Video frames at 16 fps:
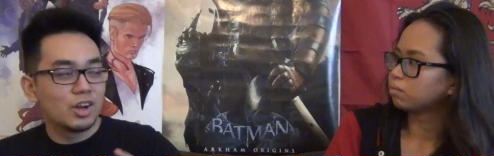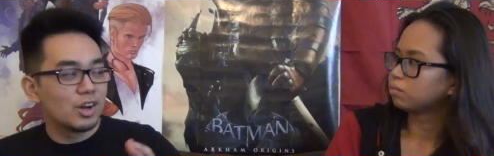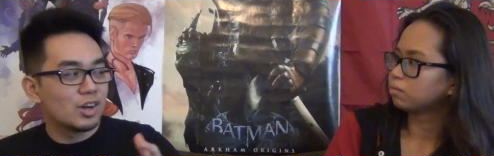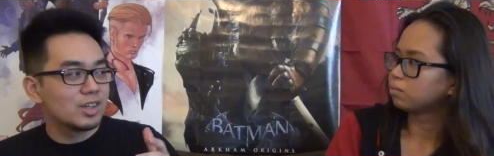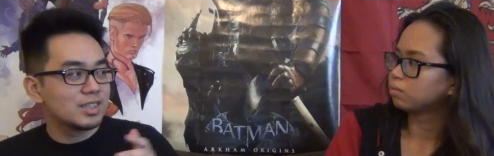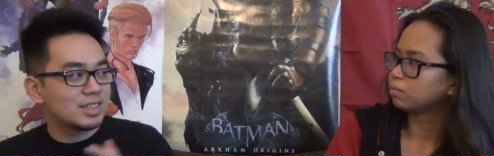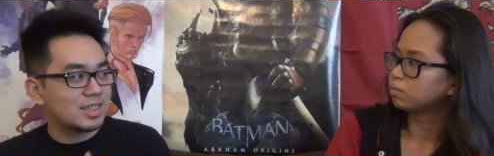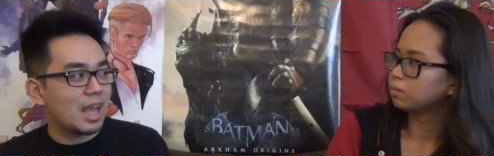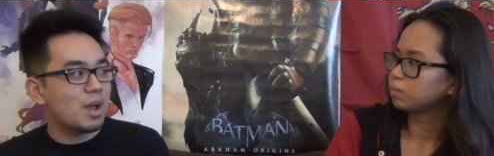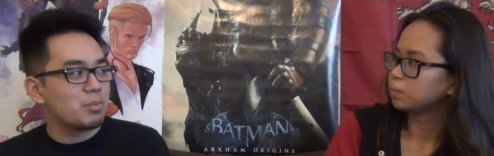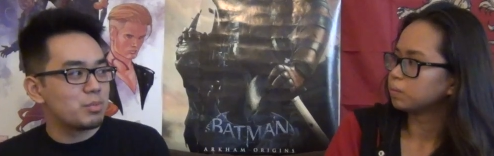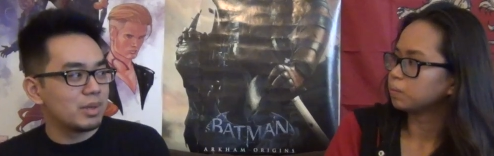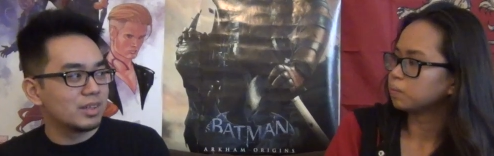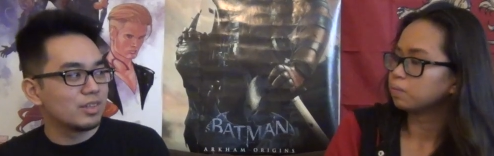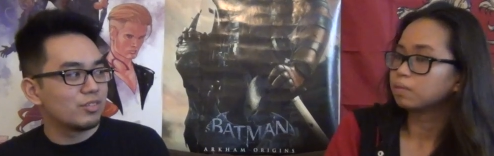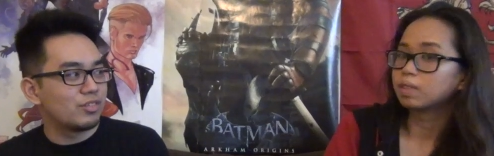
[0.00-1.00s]
Speaker 1: her
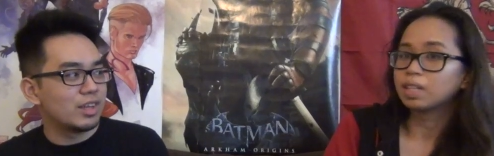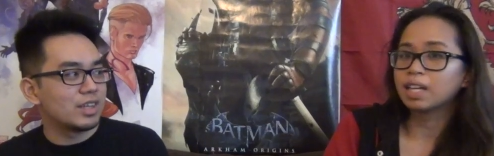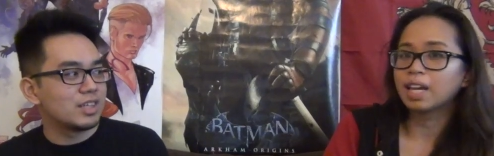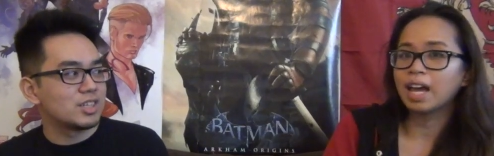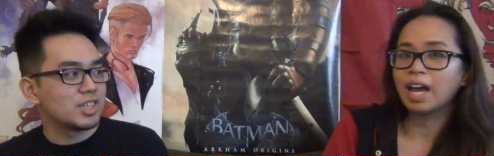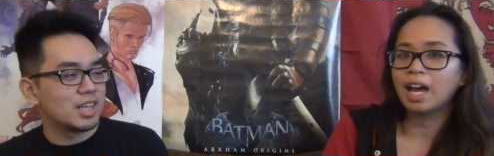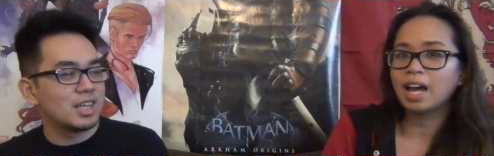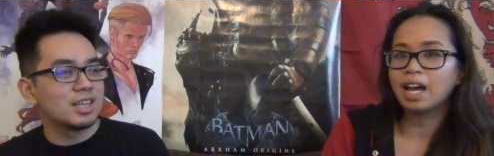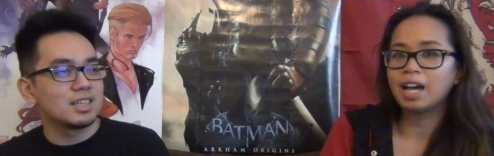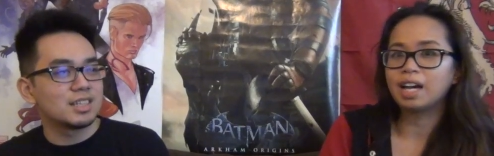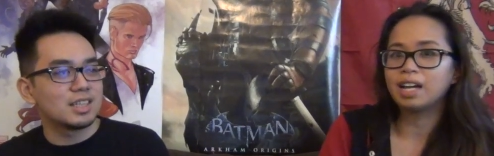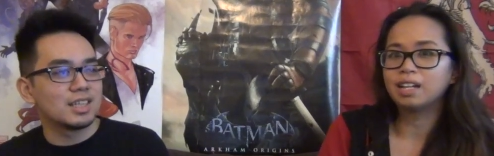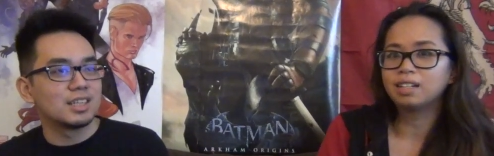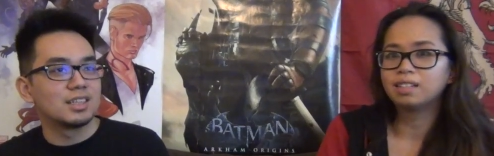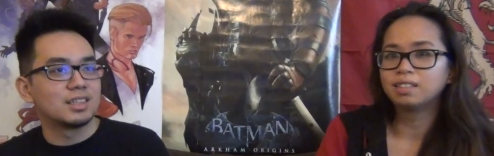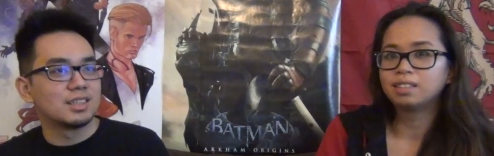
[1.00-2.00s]
stabbing the fake yeah.
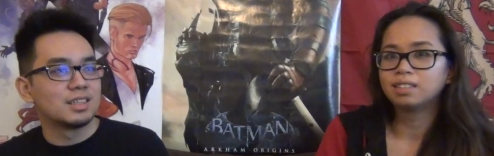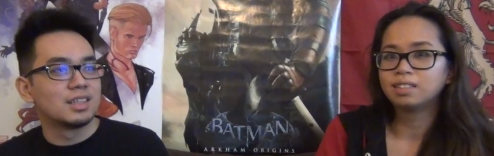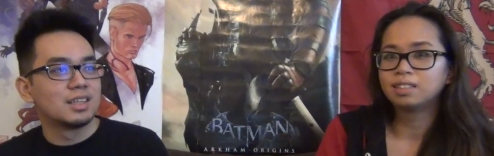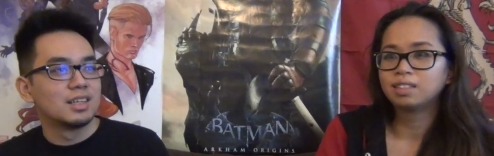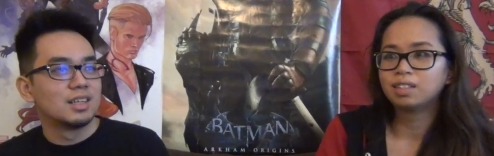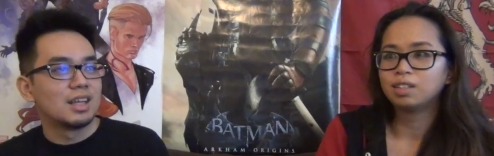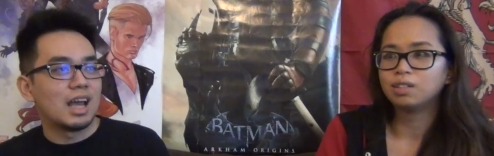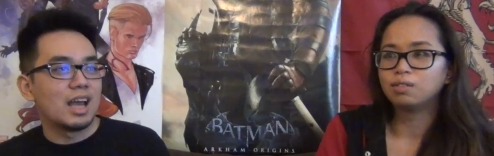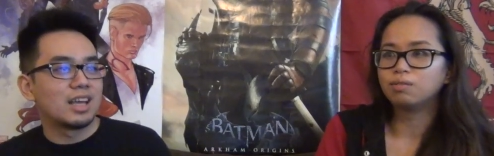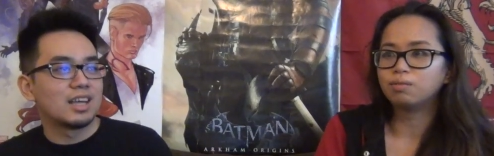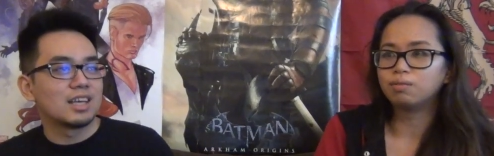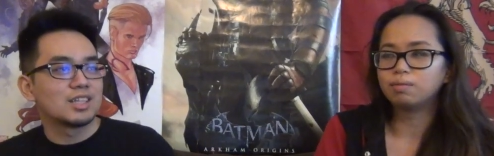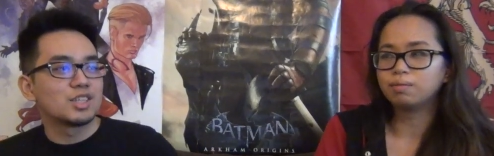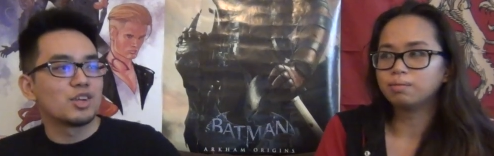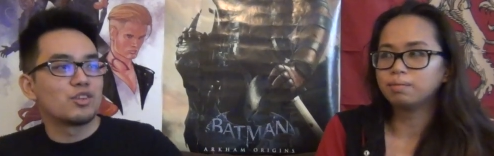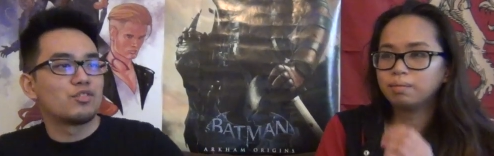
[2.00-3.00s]
Jace and I
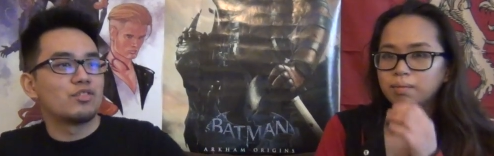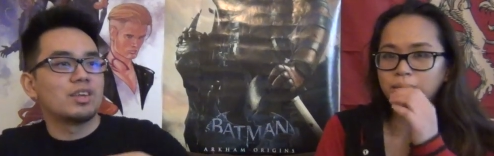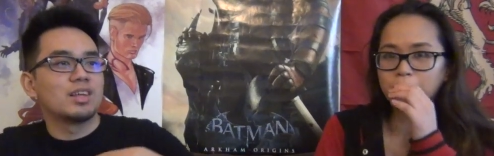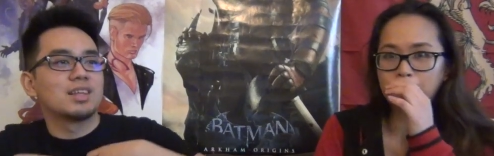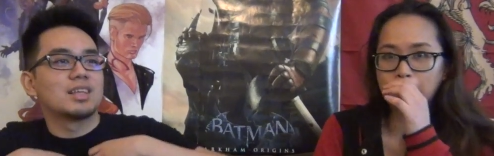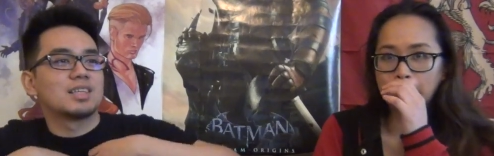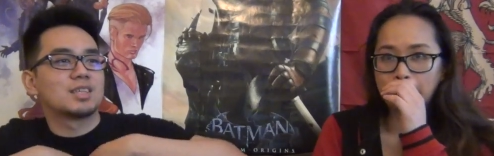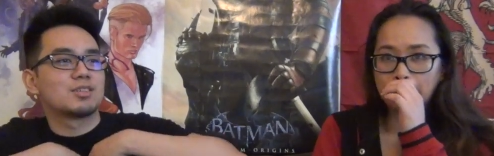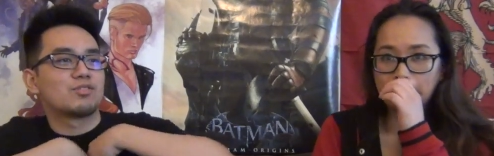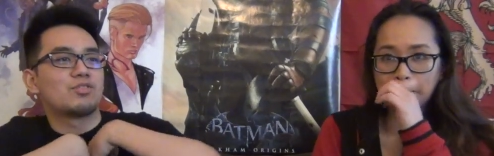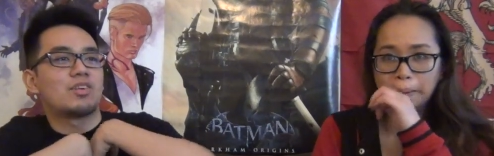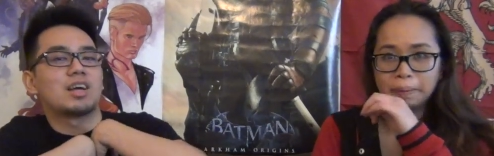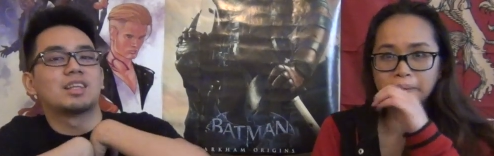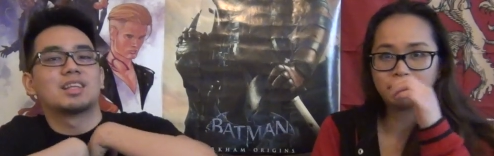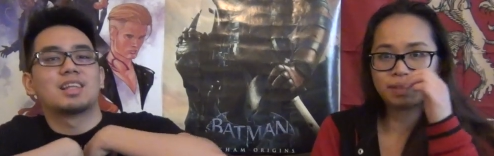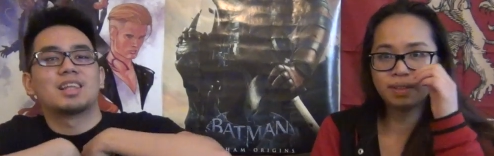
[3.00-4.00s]
guess her feelings
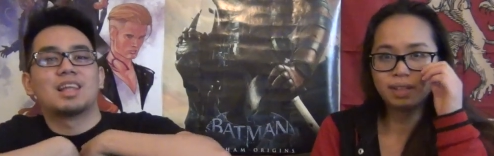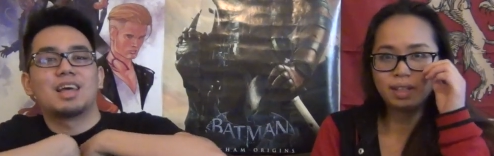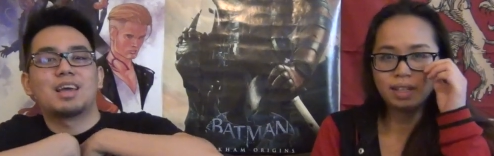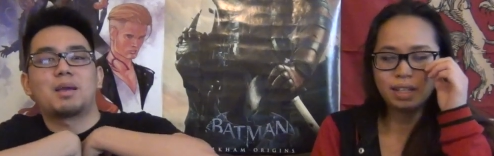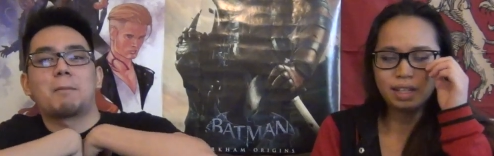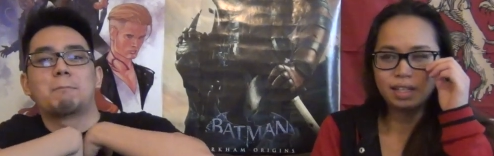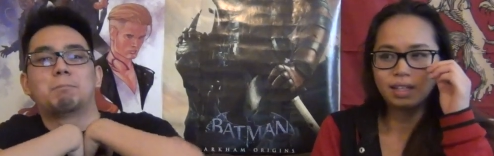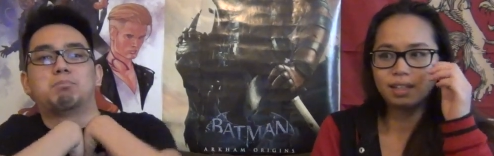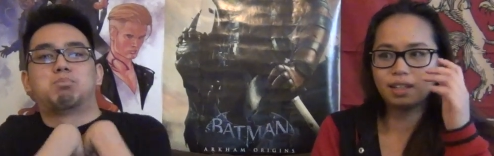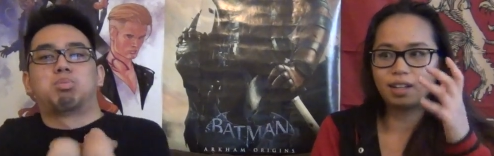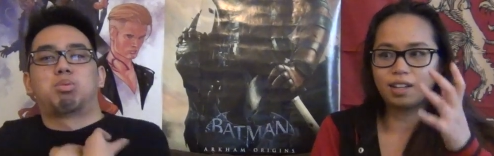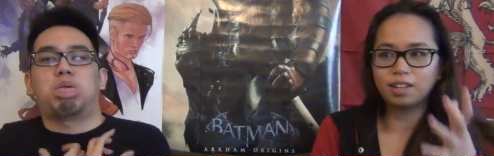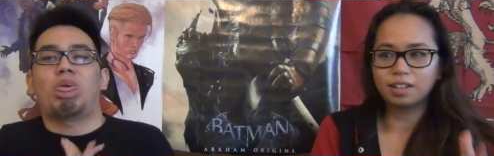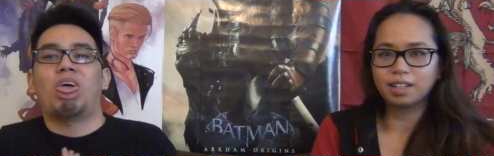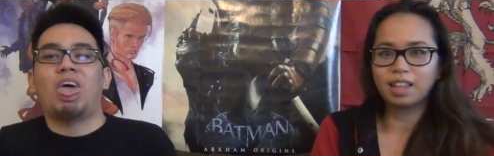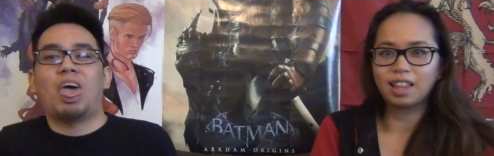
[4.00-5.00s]
finally like
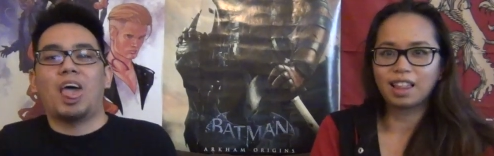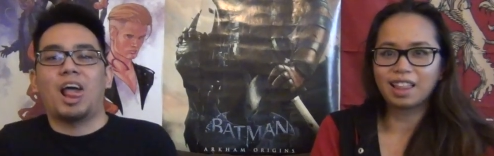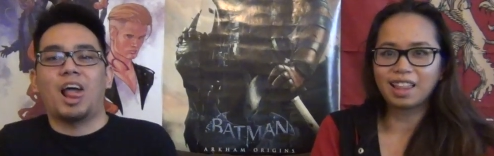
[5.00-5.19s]
blah.